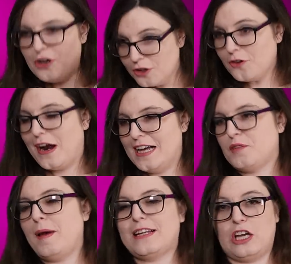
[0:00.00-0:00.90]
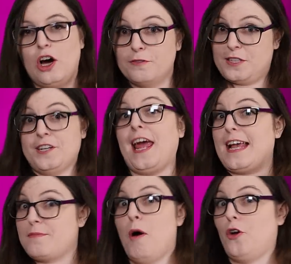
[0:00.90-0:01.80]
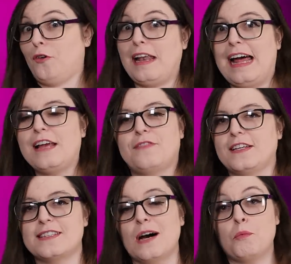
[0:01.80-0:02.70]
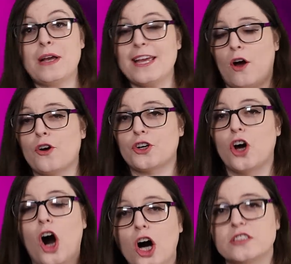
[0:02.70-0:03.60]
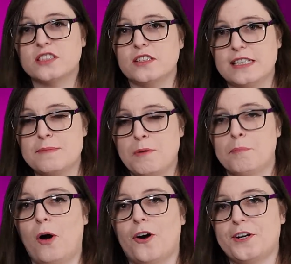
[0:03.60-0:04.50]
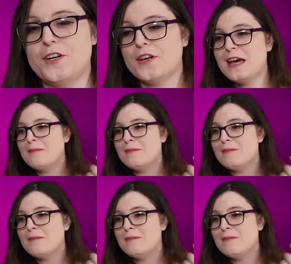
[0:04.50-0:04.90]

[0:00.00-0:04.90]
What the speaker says: Another aspect of today's modern life is that we are constantly bombarded